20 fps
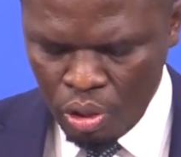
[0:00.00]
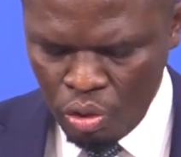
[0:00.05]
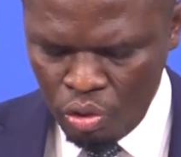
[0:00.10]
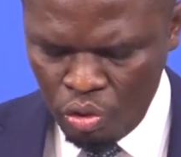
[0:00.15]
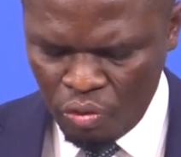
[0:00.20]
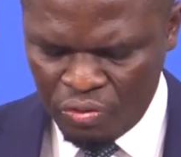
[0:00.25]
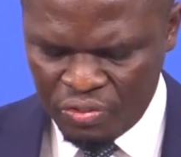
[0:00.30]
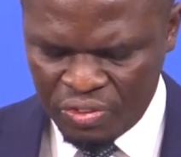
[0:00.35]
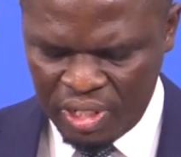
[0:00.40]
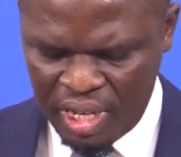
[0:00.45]

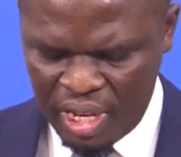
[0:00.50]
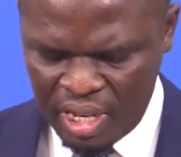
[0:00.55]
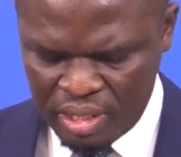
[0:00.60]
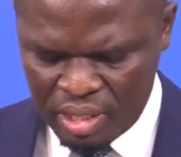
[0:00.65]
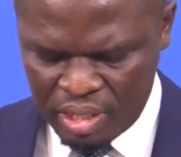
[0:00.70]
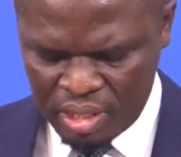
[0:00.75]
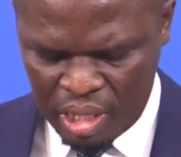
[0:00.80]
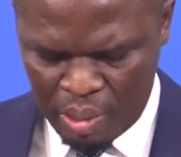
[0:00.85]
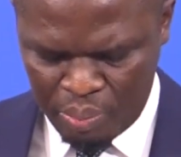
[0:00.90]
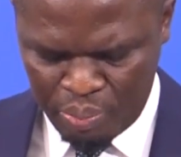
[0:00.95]
Youth
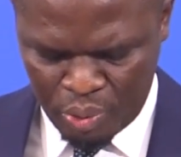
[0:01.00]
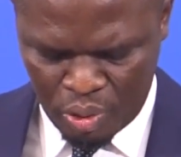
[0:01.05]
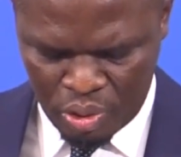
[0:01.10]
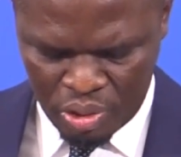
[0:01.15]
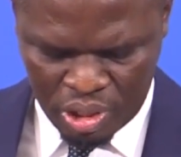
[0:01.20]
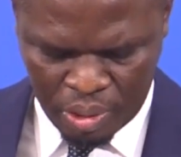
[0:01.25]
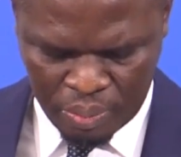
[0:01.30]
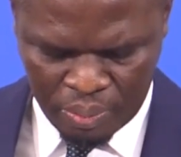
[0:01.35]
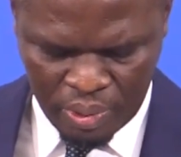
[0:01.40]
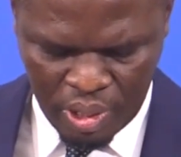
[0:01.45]
Chess
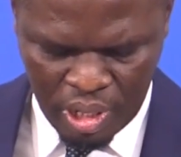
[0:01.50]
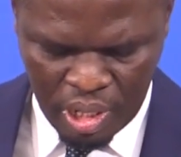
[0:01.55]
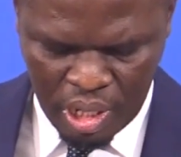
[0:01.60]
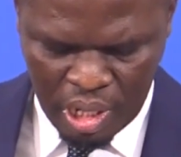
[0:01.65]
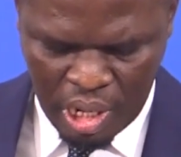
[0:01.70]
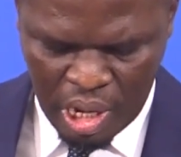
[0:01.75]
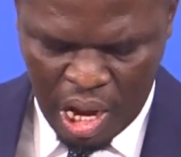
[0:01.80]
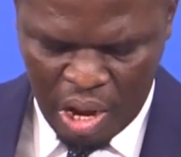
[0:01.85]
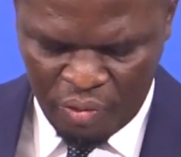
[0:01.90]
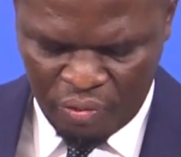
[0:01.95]
Championship,
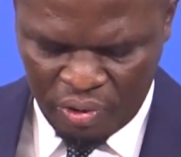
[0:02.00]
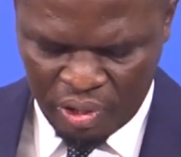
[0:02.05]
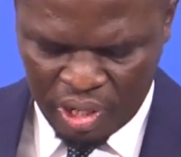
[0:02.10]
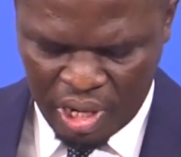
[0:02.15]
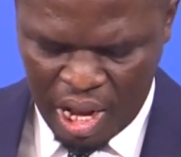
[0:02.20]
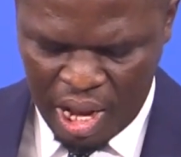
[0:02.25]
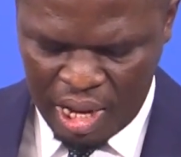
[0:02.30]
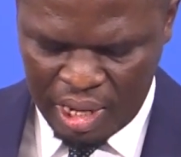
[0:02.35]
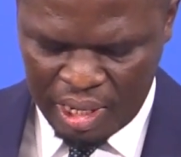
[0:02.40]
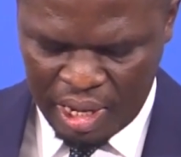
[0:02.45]

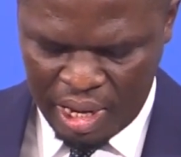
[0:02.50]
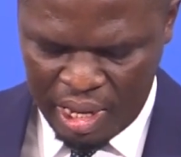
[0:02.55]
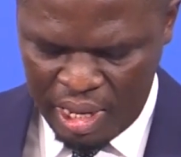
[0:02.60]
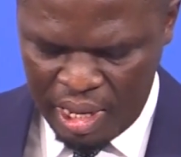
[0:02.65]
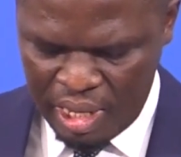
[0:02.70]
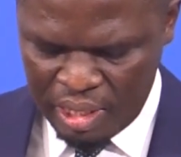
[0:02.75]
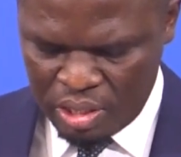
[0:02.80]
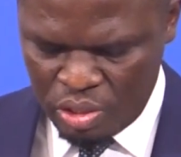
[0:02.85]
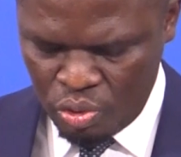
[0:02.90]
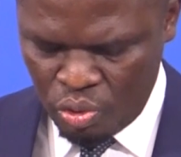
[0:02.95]
Africa Under
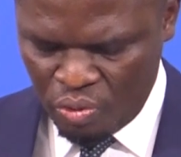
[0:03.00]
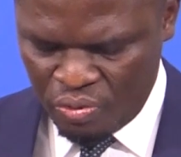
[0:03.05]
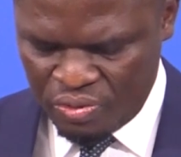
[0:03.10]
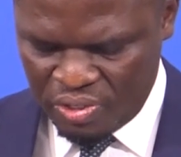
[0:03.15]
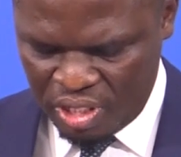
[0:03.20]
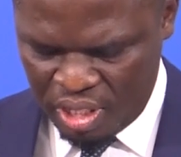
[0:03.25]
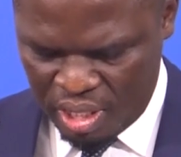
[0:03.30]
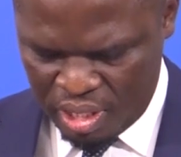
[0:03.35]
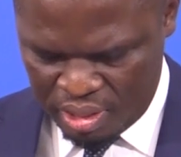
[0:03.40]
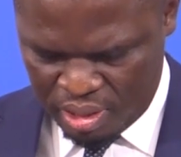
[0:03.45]
8 Youth
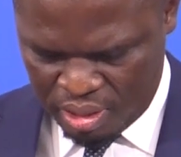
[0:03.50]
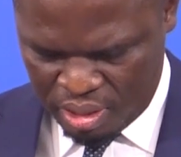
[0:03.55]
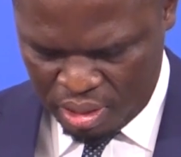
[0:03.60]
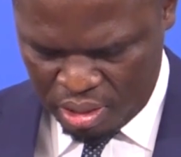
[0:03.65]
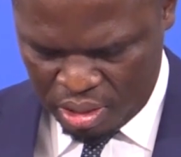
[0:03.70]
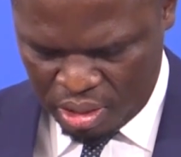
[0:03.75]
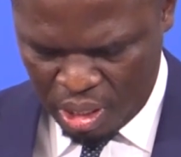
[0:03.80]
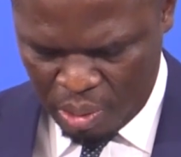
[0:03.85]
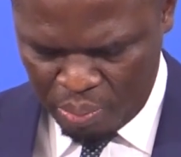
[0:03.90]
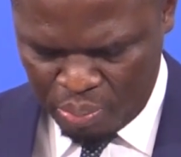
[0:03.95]

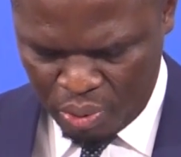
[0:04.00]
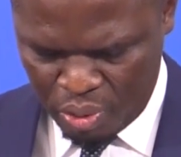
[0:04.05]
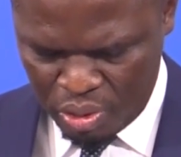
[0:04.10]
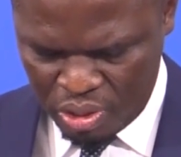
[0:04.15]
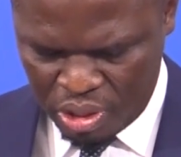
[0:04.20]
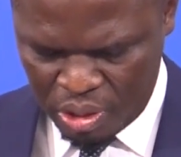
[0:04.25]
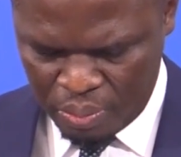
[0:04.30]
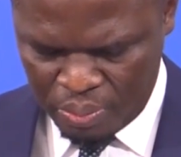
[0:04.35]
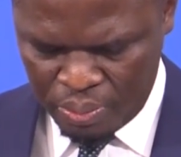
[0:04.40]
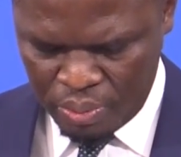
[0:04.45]
Chess
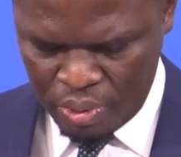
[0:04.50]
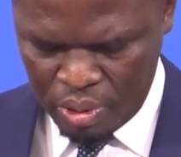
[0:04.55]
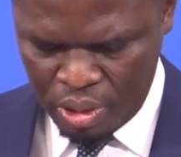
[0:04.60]
Championship,